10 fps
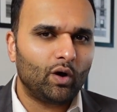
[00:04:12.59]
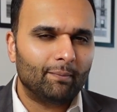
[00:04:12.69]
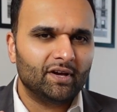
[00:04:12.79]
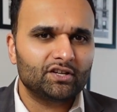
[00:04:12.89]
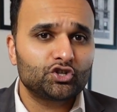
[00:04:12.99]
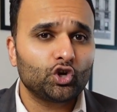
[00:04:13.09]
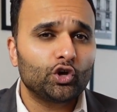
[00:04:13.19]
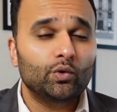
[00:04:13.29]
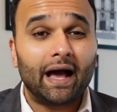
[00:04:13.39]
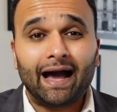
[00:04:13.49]
I'm gonna show
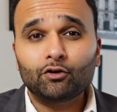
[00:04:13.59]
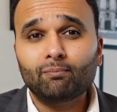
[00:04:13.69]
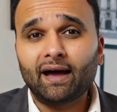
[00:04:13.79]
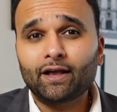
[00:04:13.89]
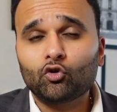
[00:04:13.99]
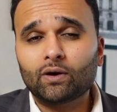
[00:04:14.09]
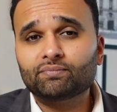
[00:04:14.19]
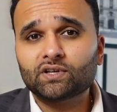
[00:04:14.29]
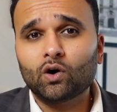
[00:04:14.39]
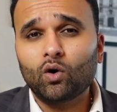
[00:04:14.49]
you how to buy
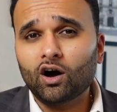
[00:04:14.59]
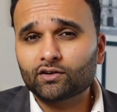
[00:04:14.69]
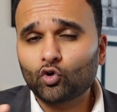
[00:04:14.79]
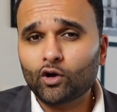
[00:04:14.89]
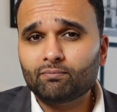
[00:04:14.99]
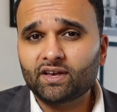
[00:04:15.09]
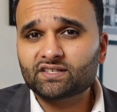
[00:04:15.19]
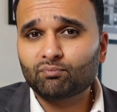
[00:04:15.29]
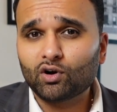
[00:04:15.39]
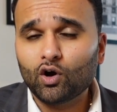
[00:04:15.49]
crypto on
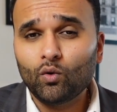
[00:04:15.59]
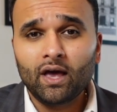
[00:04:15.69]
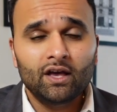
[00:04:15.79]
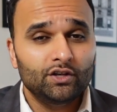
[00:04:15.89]
Coinbase Pro